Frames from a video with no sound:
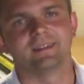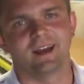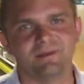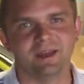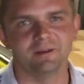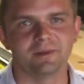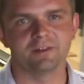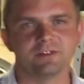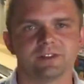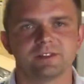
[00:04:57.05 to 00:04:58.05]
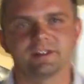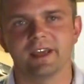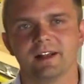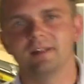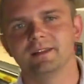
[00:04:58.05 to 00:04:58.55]
I made my first
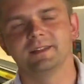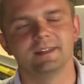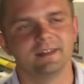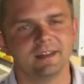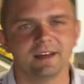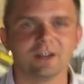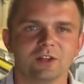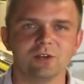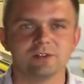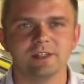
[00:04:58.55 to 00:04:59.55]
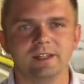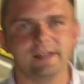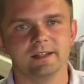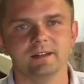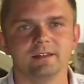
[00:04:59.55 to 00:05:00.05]
sale closed the
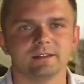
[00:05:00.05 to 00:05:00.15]
deal,